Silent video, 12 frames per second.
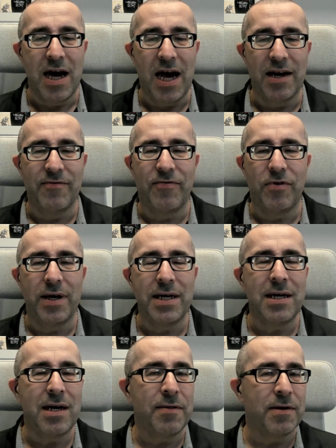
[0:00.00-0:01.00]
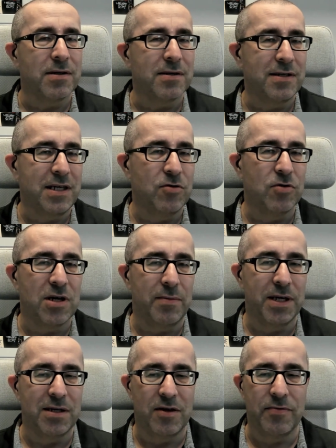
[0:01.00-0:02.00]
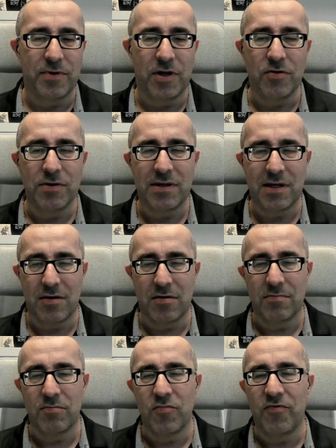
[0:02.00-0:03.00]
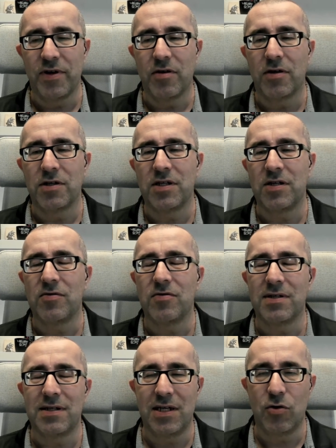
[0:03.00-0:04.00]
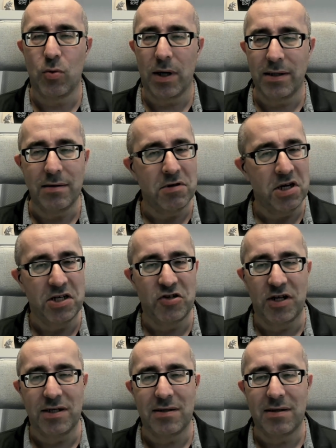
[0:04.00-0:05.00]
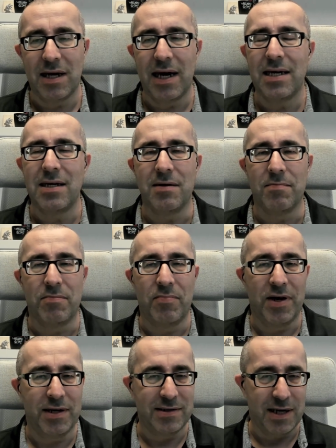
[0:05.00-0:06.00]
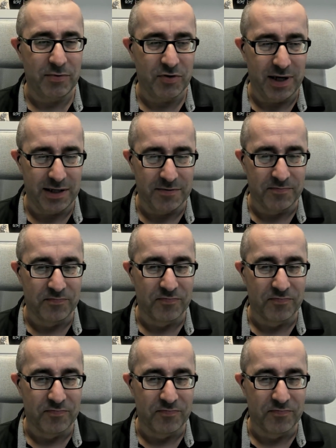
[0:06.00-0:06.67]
And for any other CU coming down the road, so moving on to CU1, it's just an in-place upgrade.